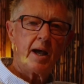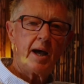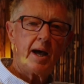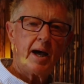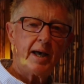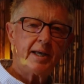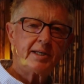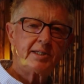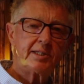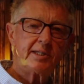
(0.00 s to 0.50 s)

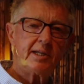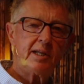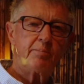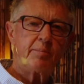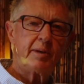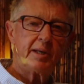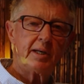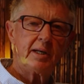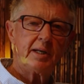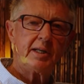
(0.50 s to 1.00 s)
I sleep
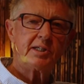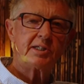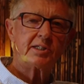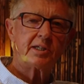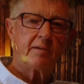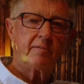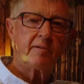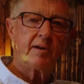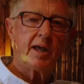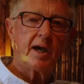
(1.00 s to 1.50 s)
at least
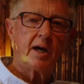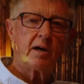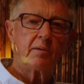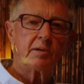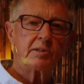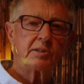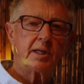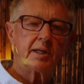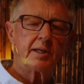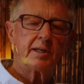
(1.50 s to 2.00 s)
7 hours
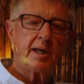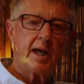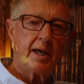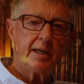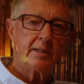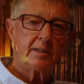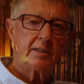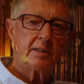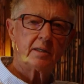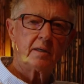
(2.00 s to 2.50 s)
at night,